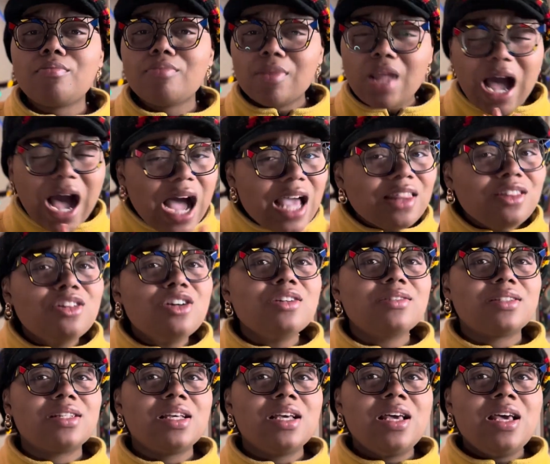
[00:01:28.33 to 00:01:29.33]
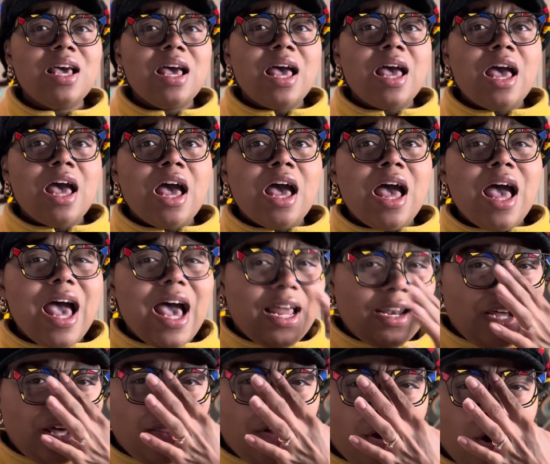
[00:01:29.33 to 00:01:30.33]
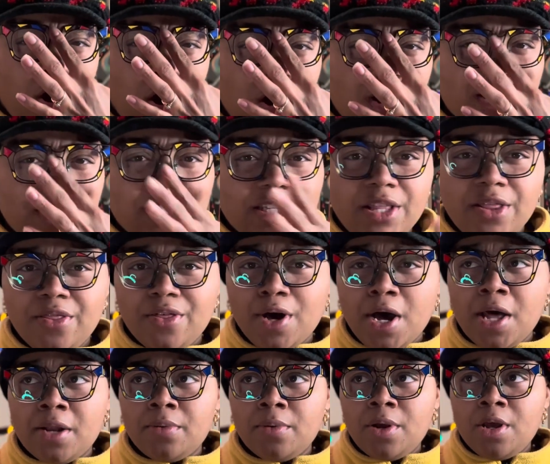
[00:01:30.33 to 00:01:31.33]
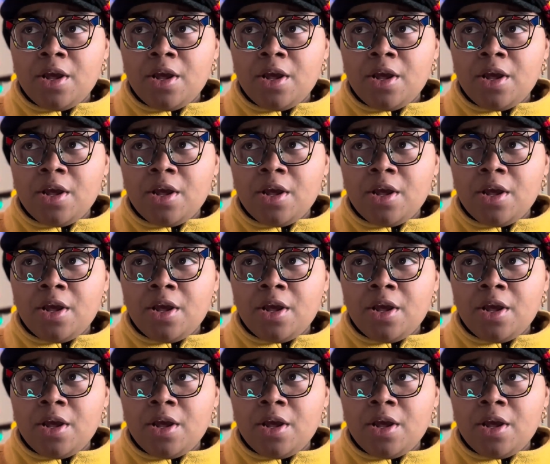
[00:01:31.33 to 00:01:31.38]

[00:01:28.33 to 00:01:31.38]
I looked at other artists and thought,